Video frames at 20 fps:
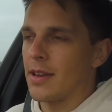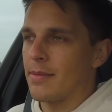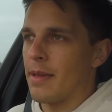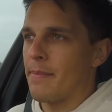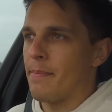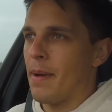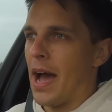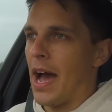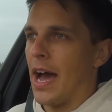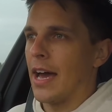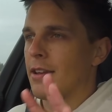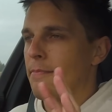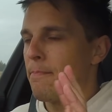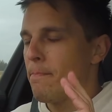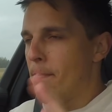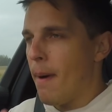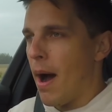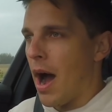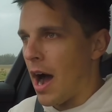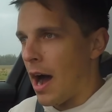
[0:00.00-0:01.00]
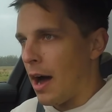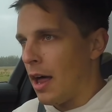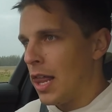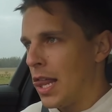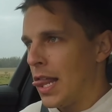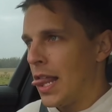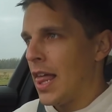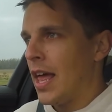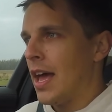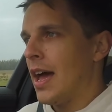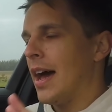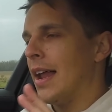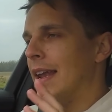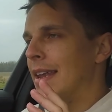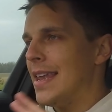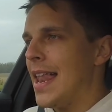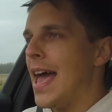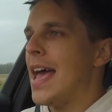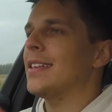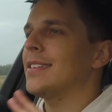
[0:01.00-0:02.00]
bad. But
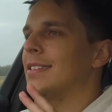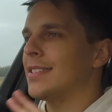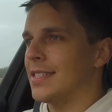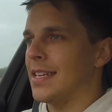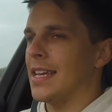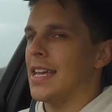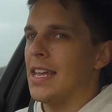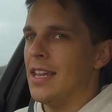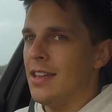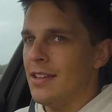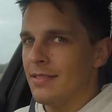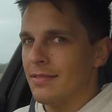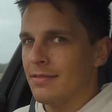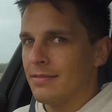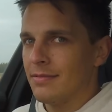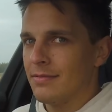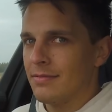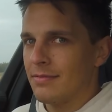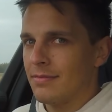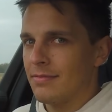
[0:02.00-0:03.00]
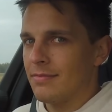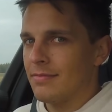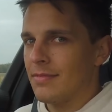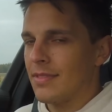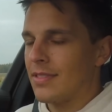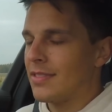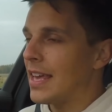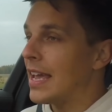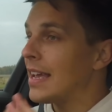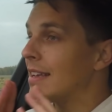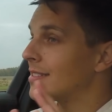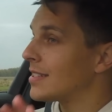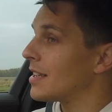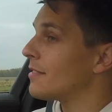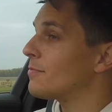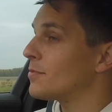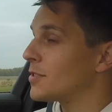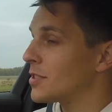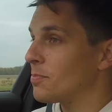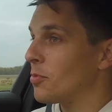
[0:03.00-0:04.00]
let's see. Things
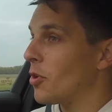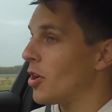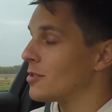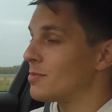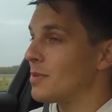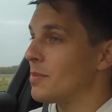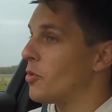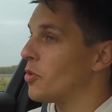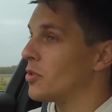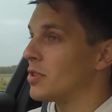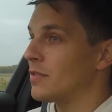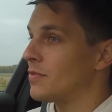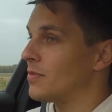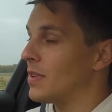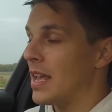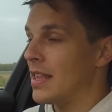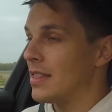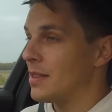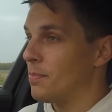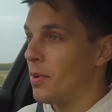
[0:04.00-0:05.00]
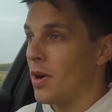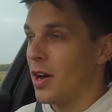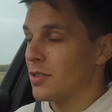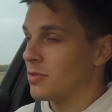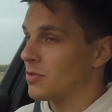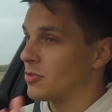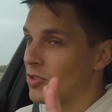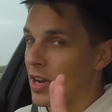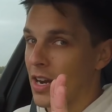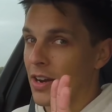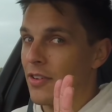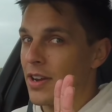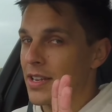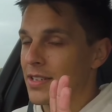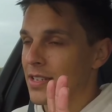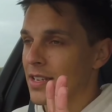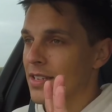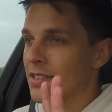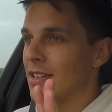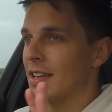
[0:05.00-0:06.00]
have surprised me more in the past with drag
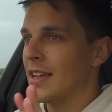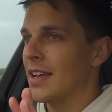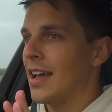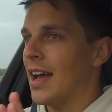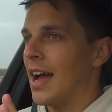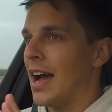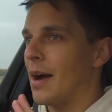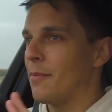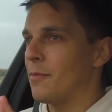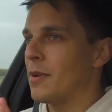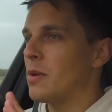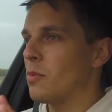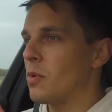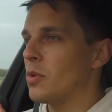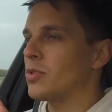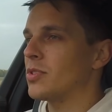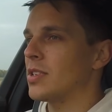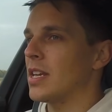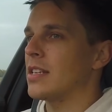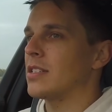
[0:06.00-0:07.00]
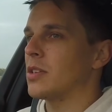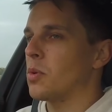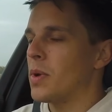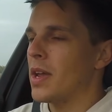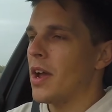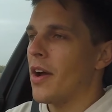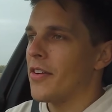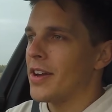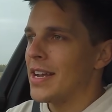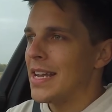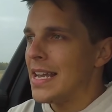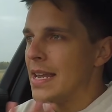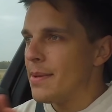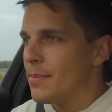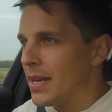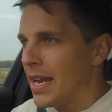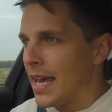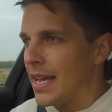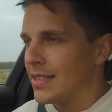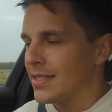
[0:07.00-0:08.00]
races, and we will see. So we are
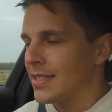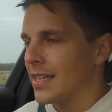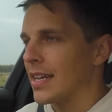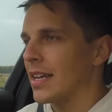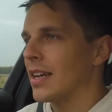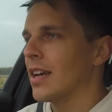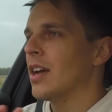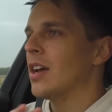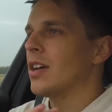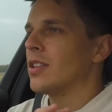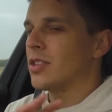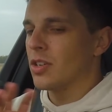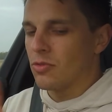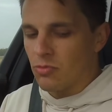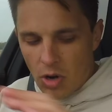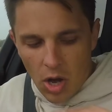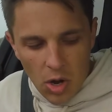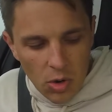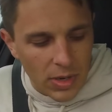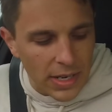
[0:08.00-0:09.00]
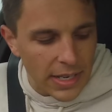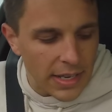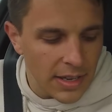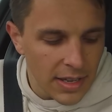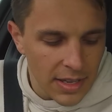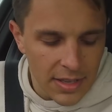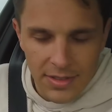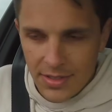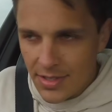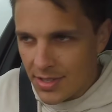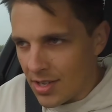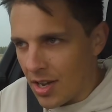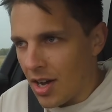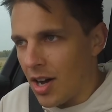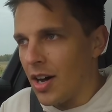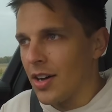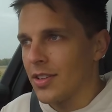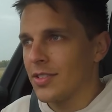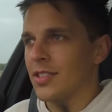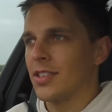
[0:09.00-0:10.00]
eliminating the rolling
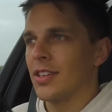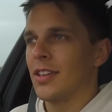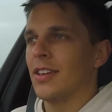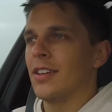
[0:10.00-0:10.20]
start.